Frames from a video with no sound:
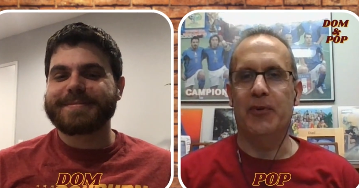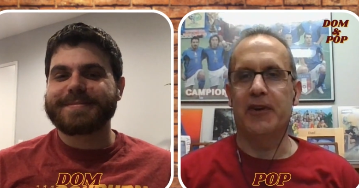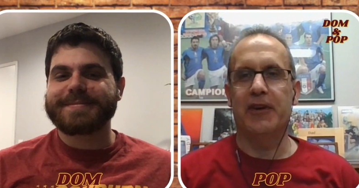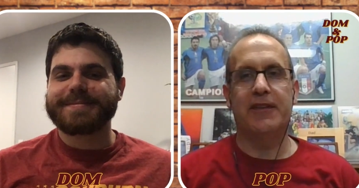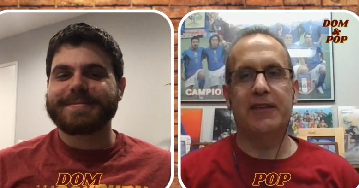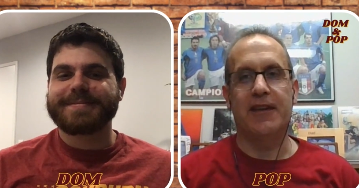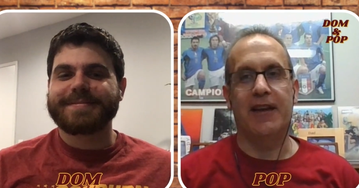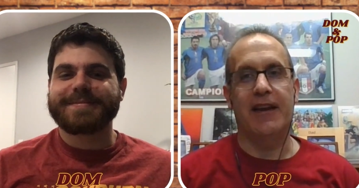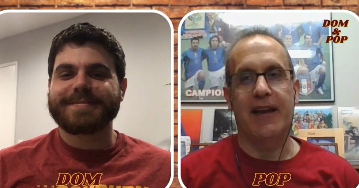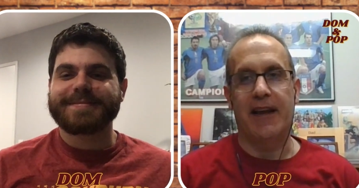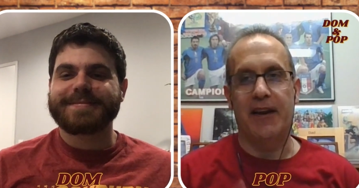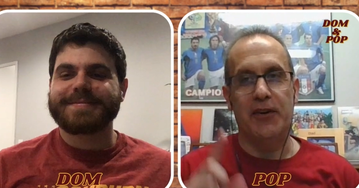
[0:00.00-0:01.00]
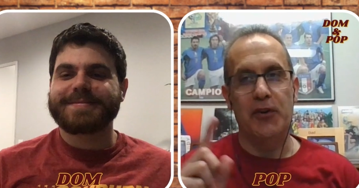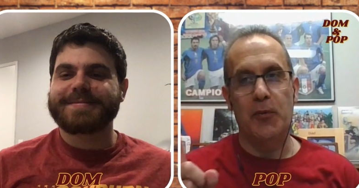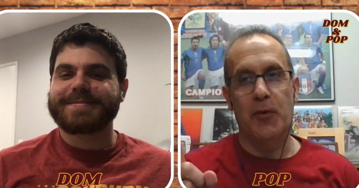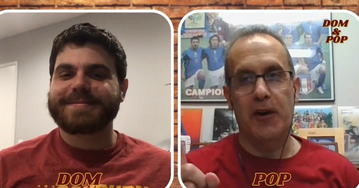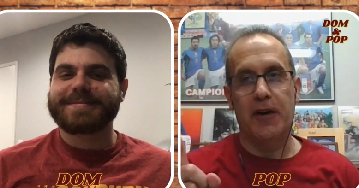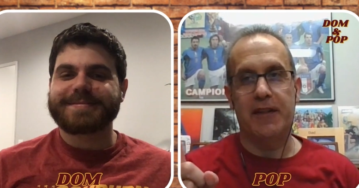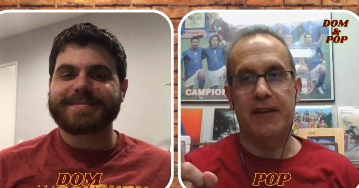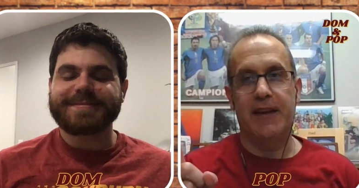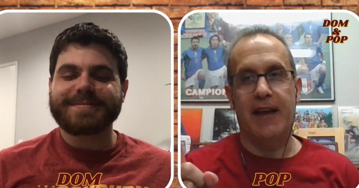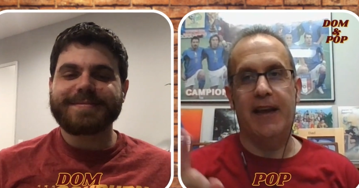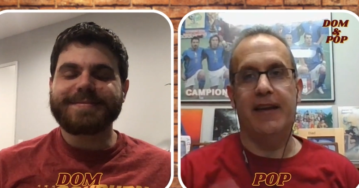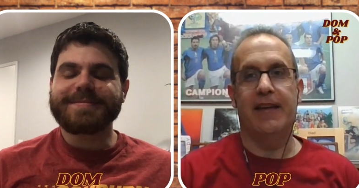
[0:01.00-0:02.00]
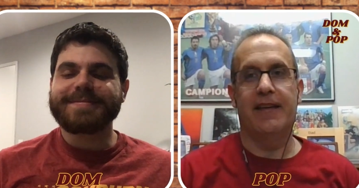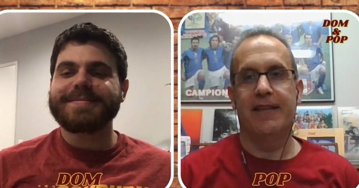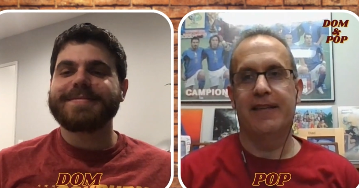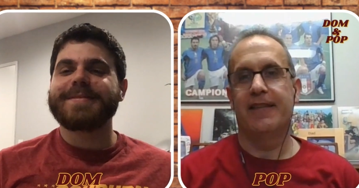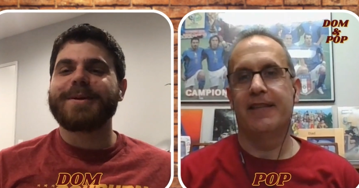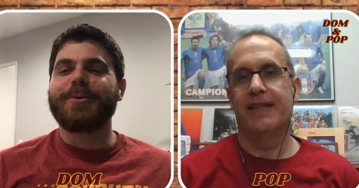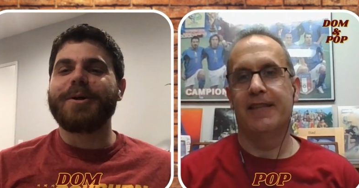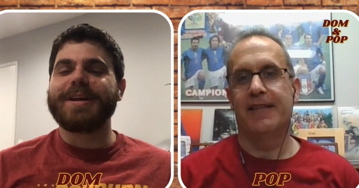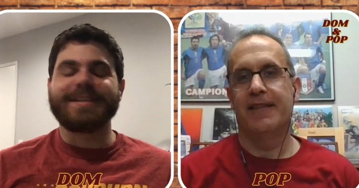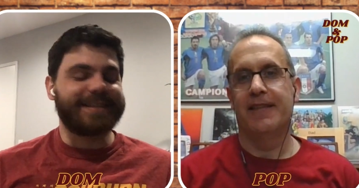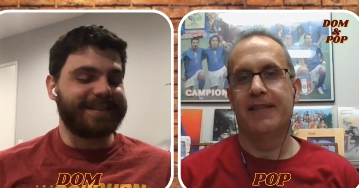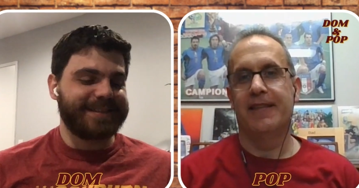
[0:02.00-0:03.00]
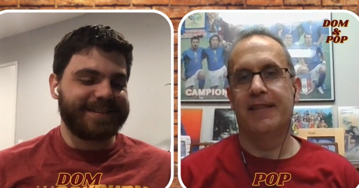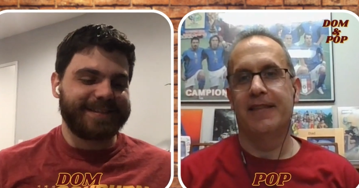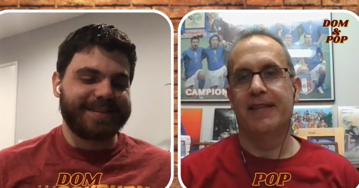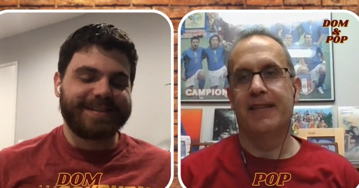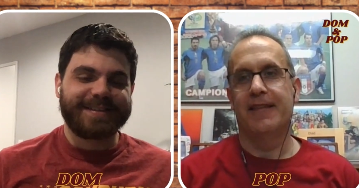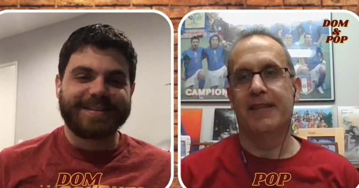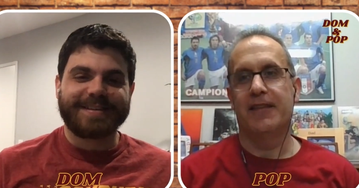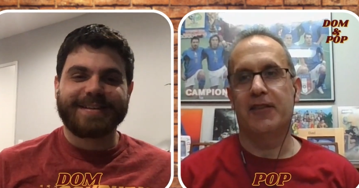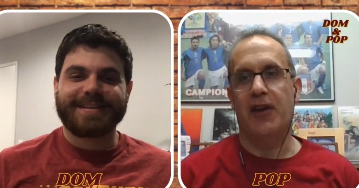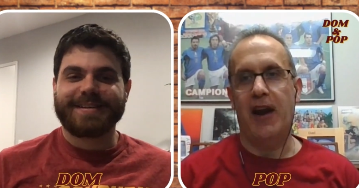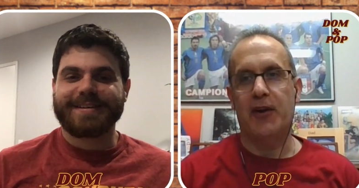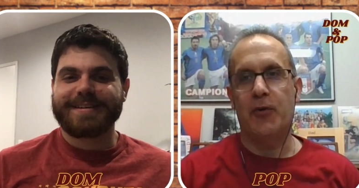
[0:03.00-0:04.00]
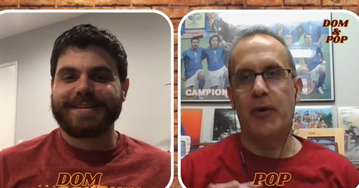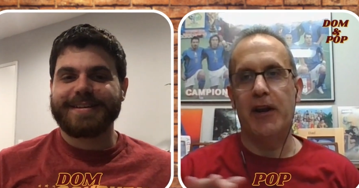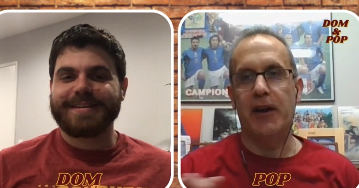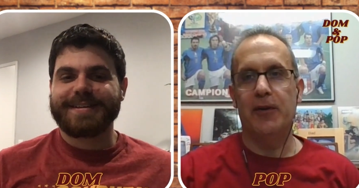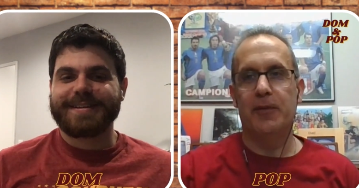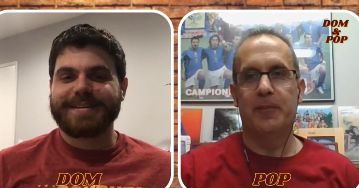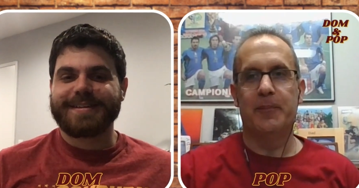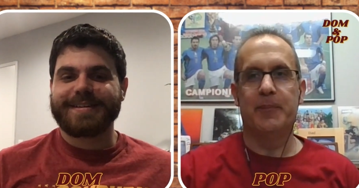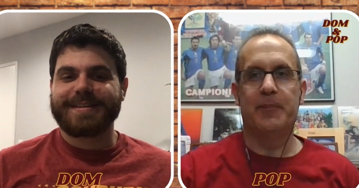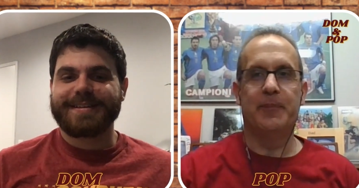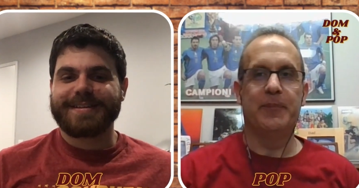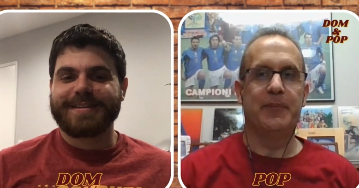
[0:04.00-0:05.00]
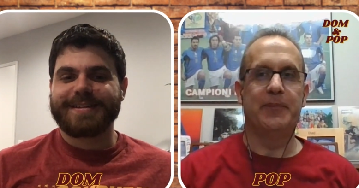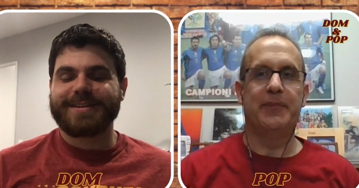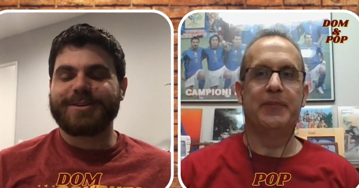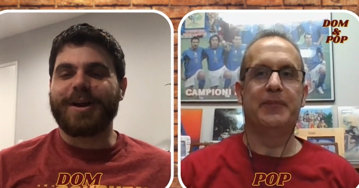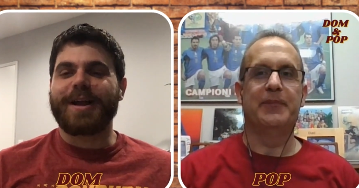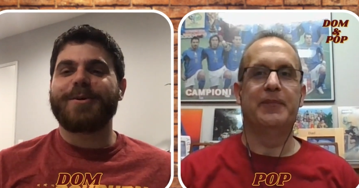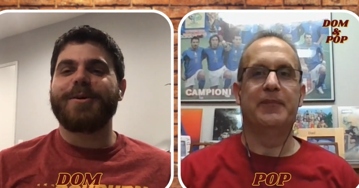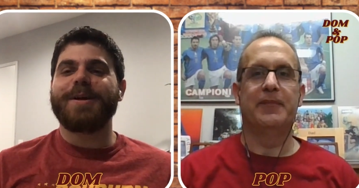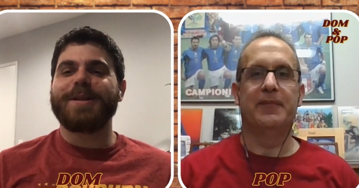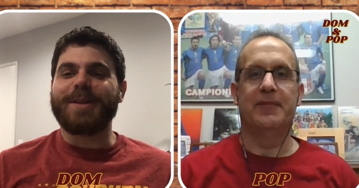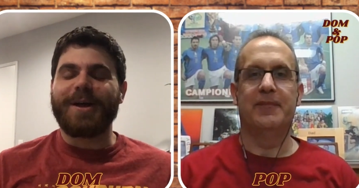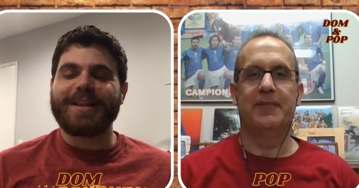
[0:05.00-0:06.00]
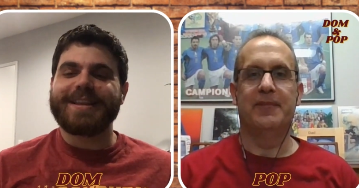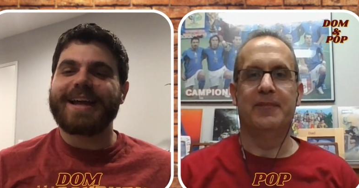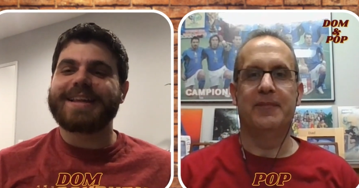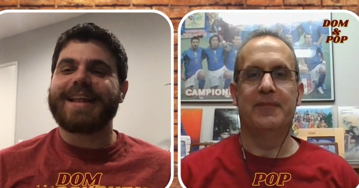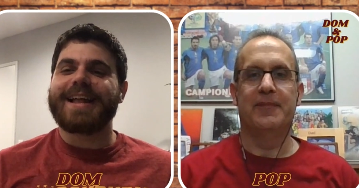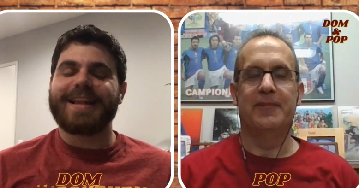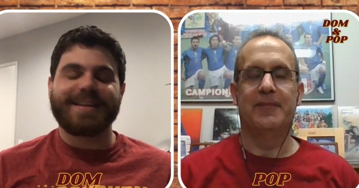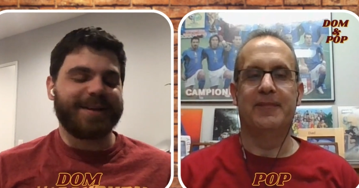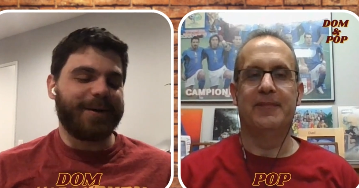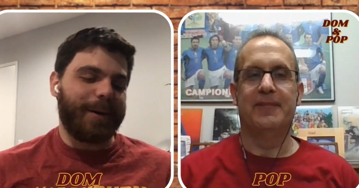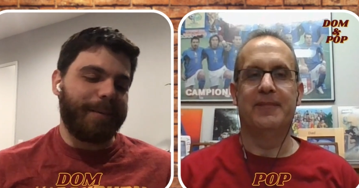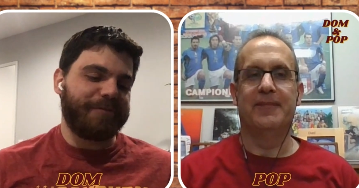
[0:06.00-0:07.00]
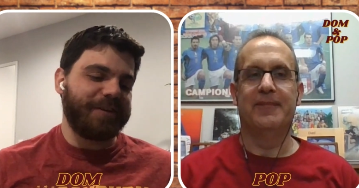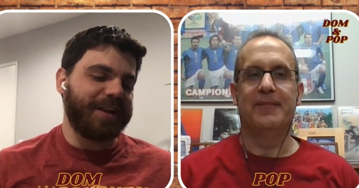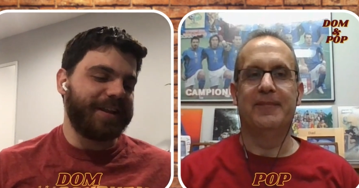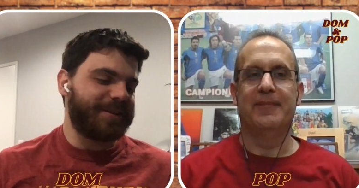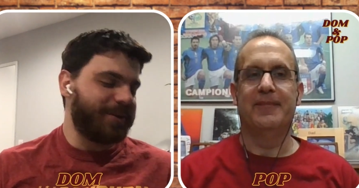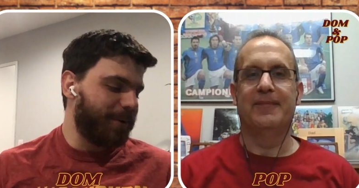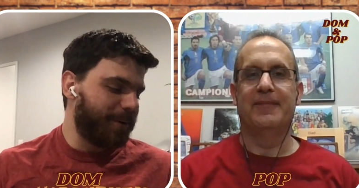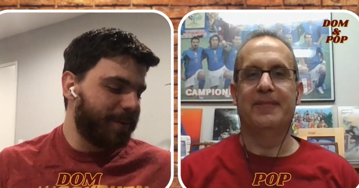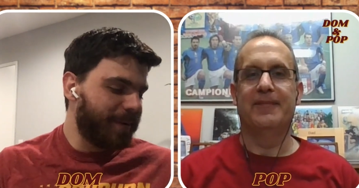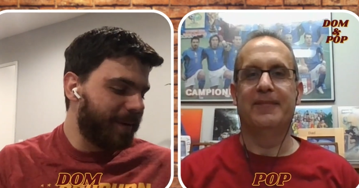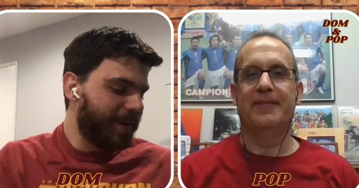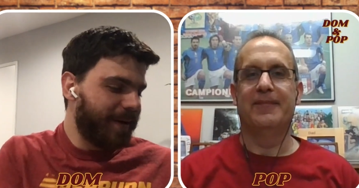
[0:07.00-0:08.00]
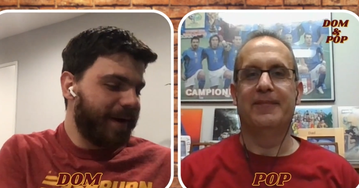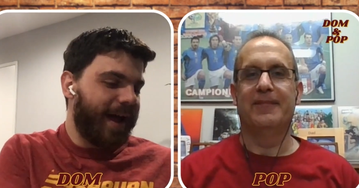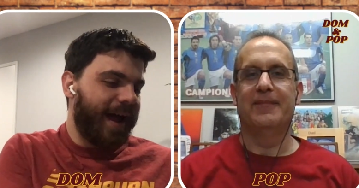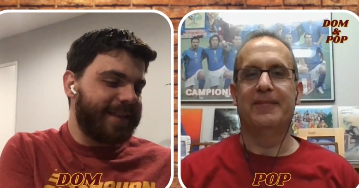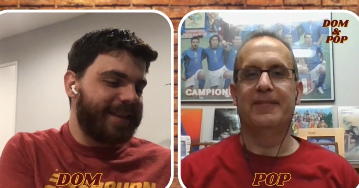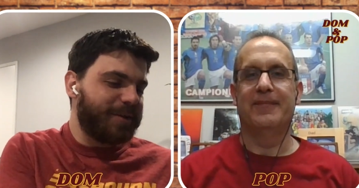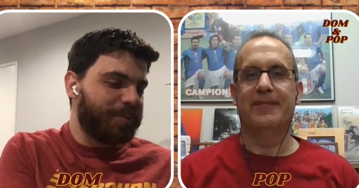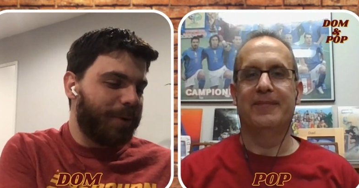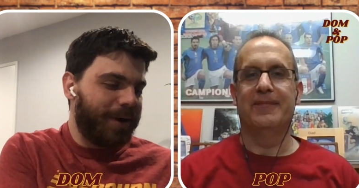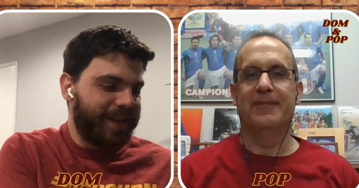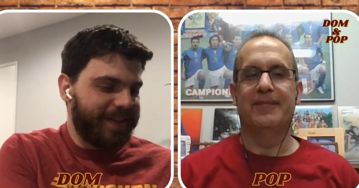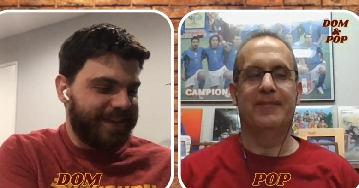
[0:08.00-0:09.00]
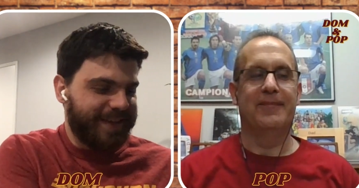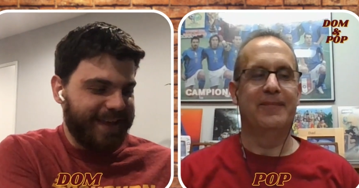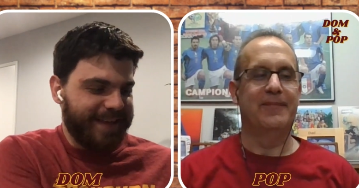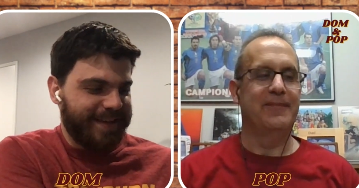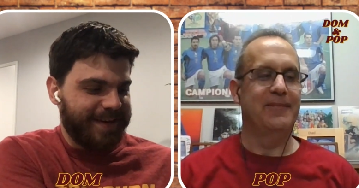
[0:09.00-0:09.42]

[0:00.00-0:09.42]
Speaker 1: Son, I got a new word of the day. What is it?
Speaker 2: Tranquilo. Tranquilo. I like that. That's how I'm feeling too. At this point in the season, you